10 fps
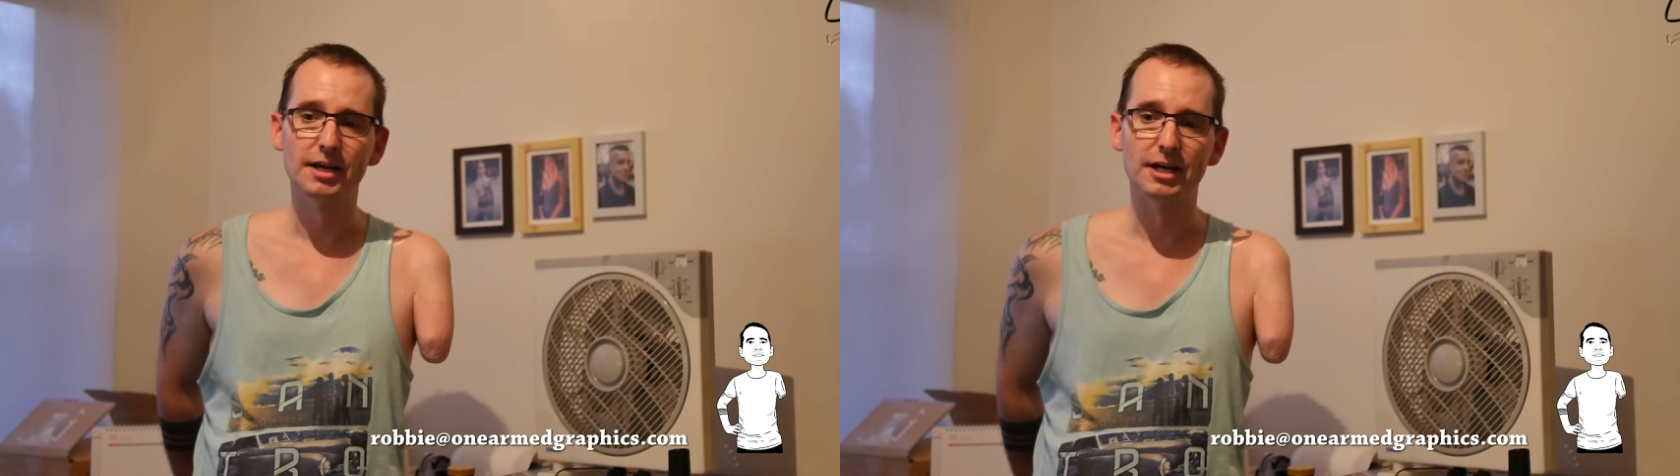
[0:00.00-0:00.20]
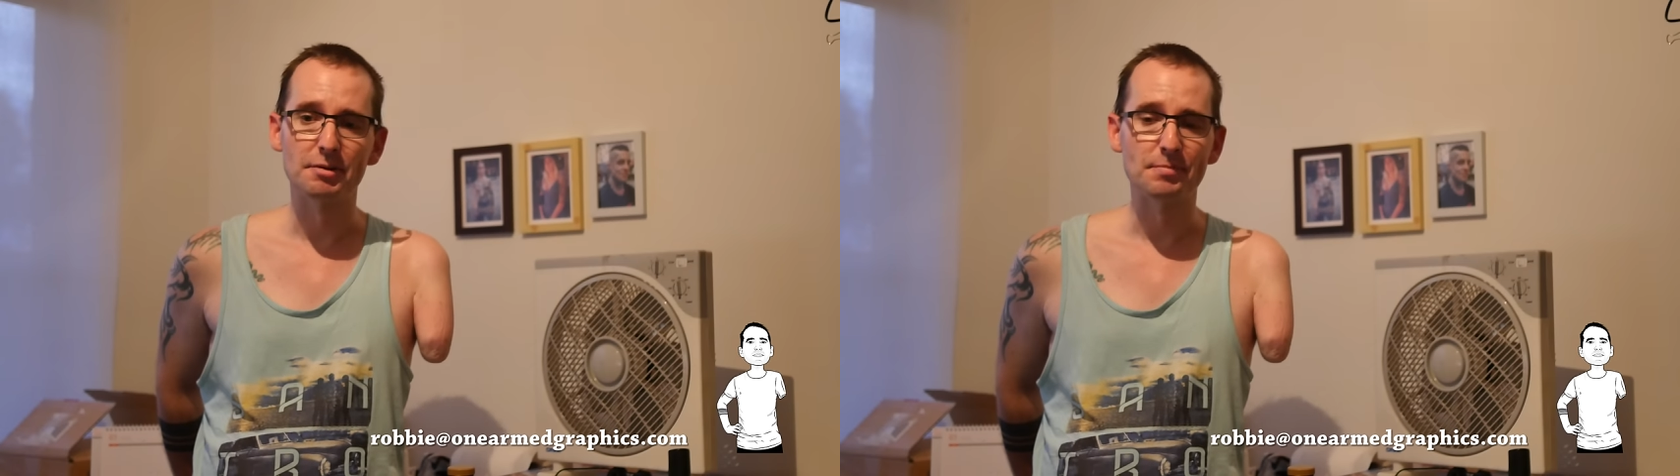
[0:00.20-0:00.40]

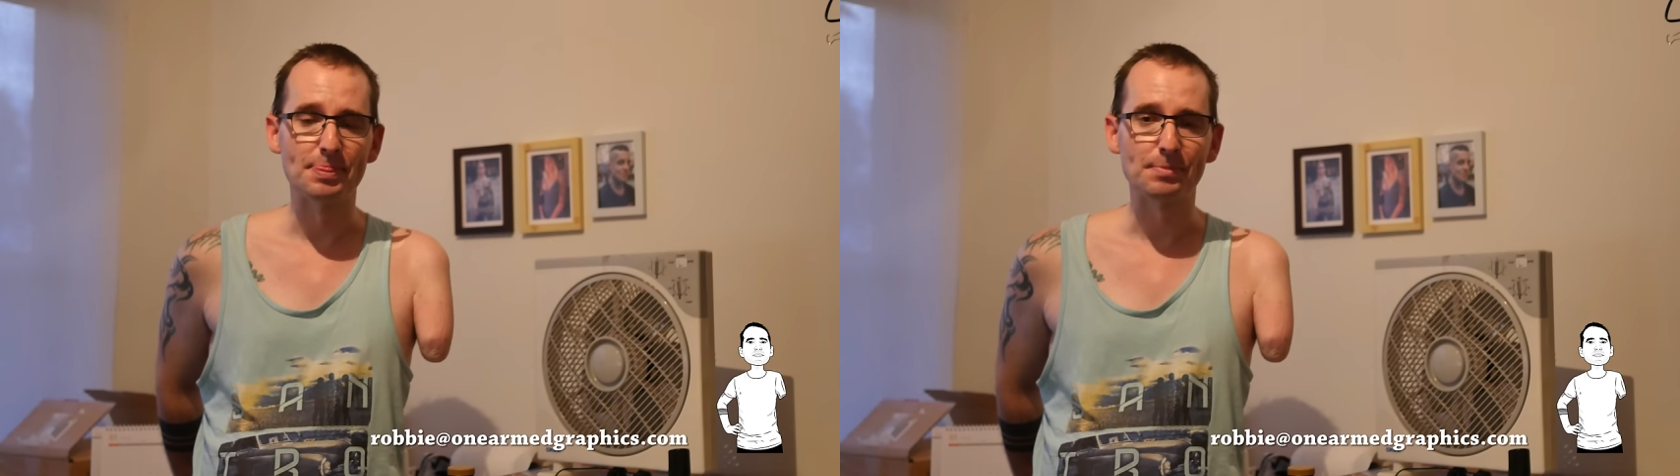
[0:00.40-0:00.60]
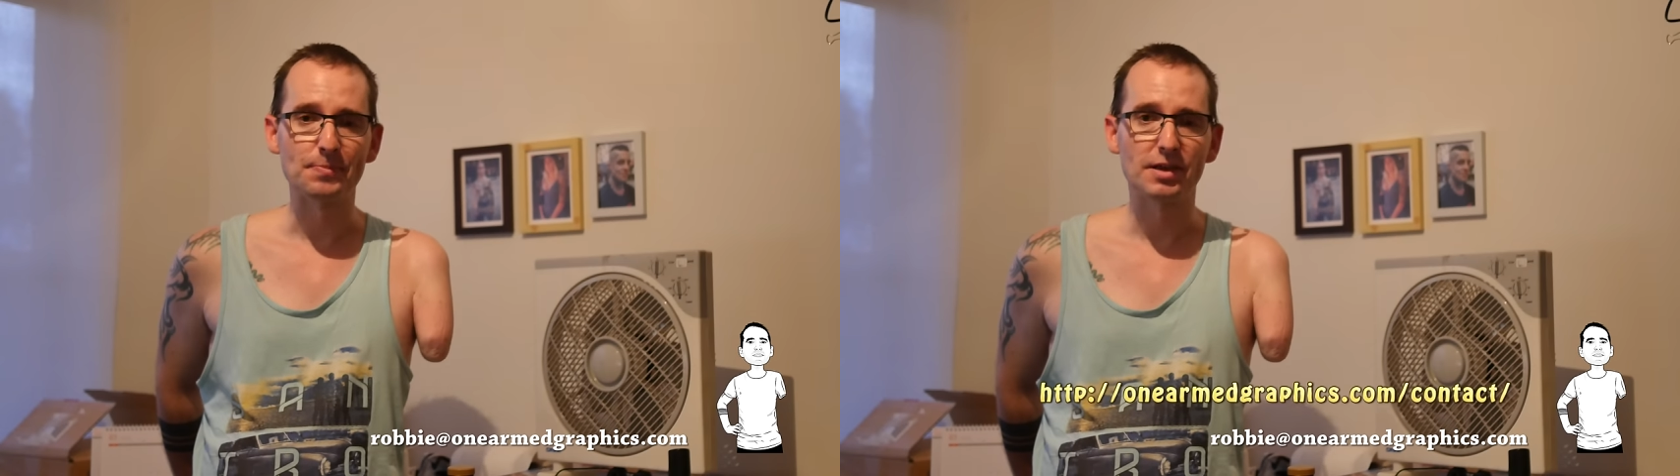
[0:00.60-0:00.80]

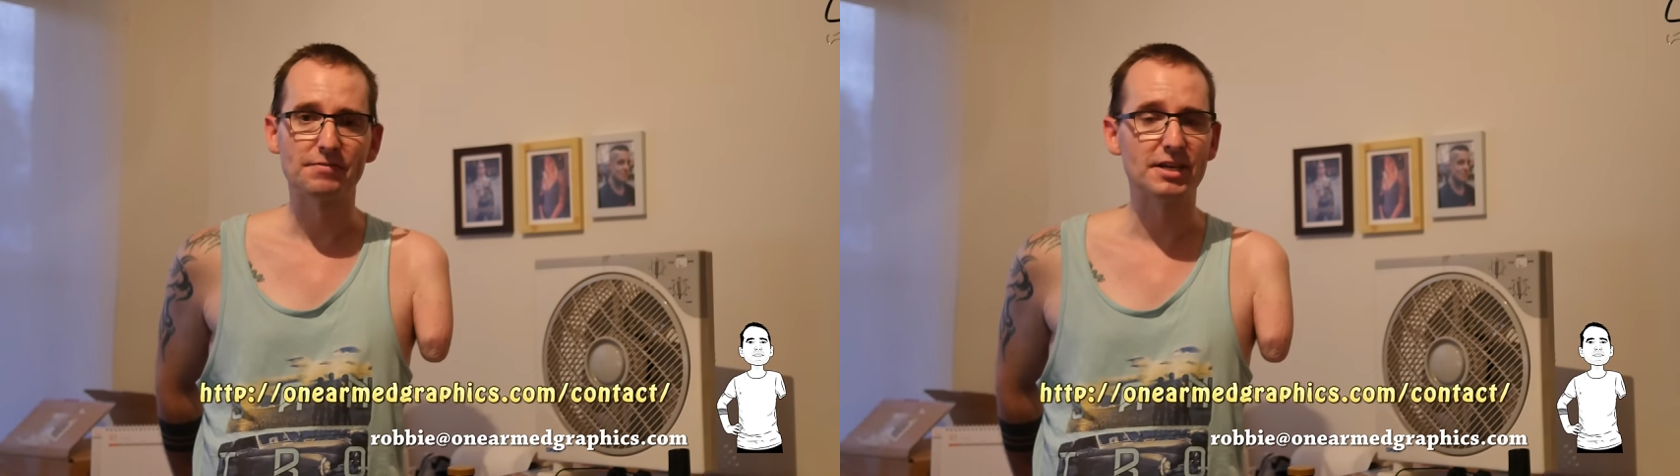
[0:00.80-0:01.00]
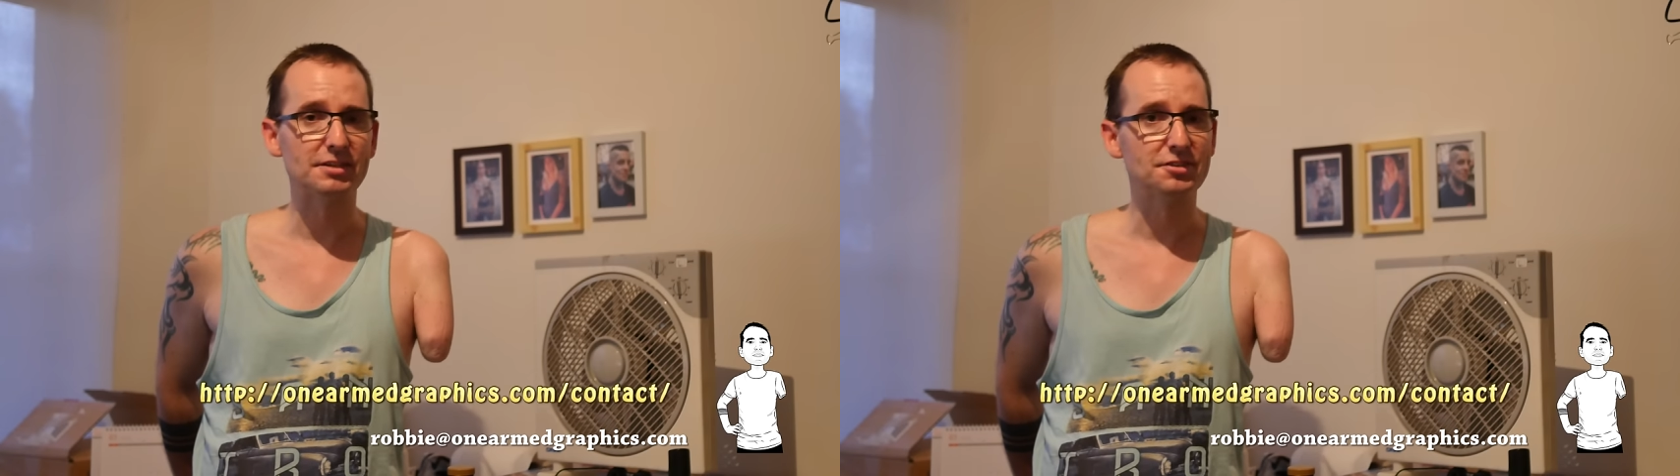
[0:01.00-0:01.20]

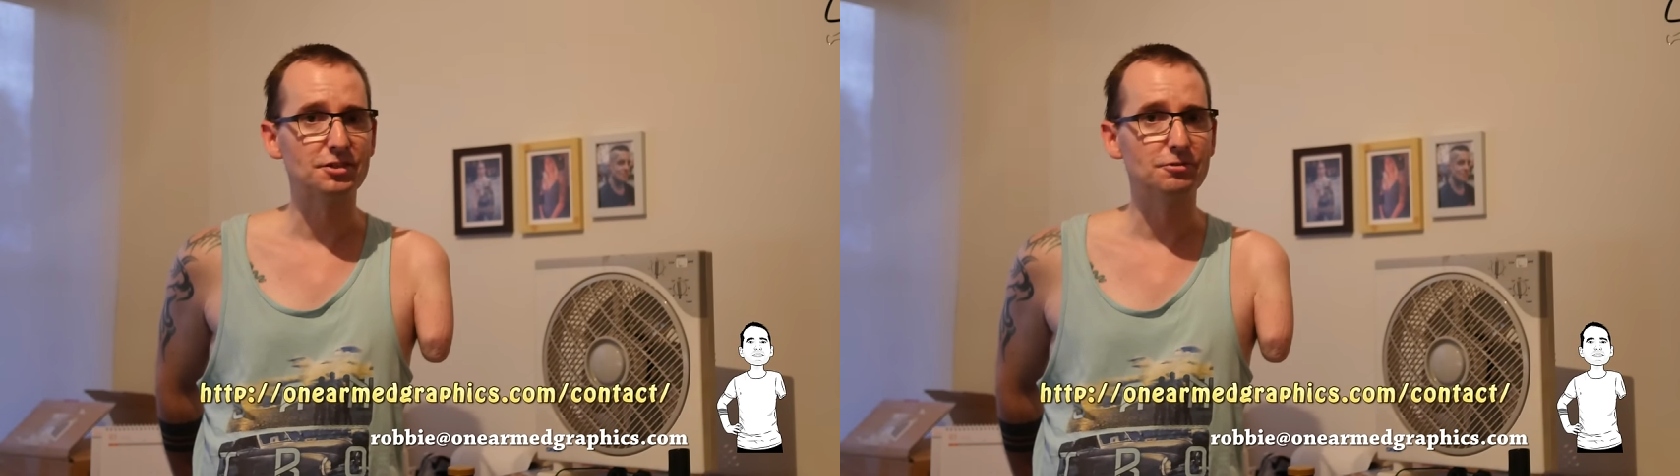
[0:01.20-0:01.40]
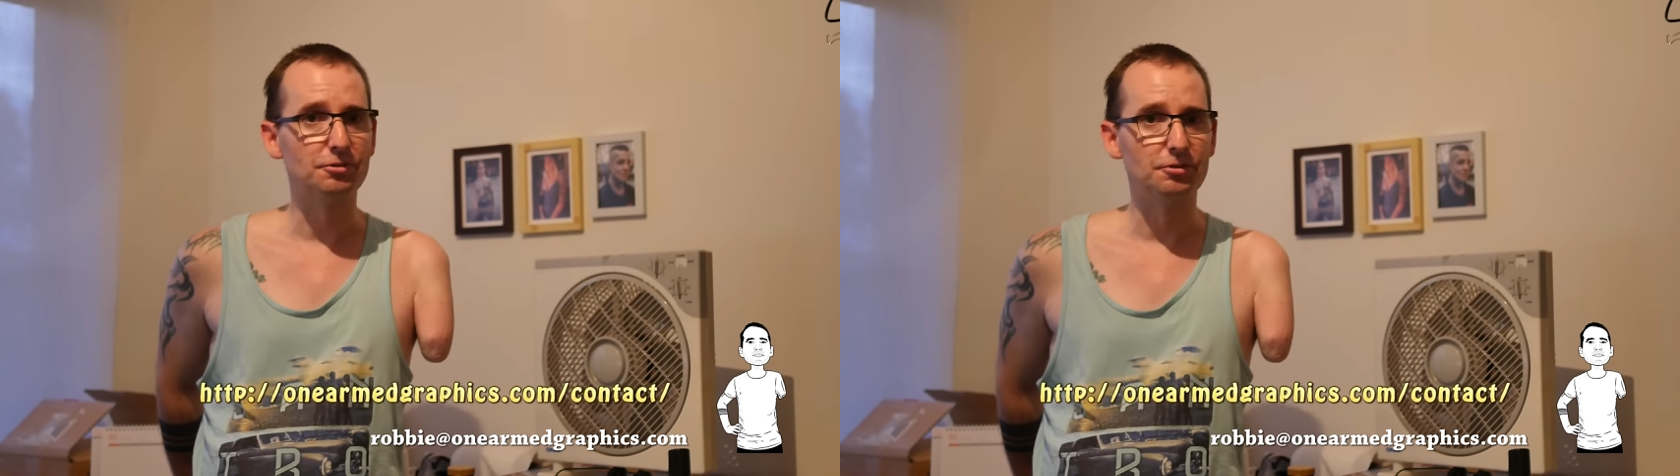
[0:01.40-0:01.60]
if that's you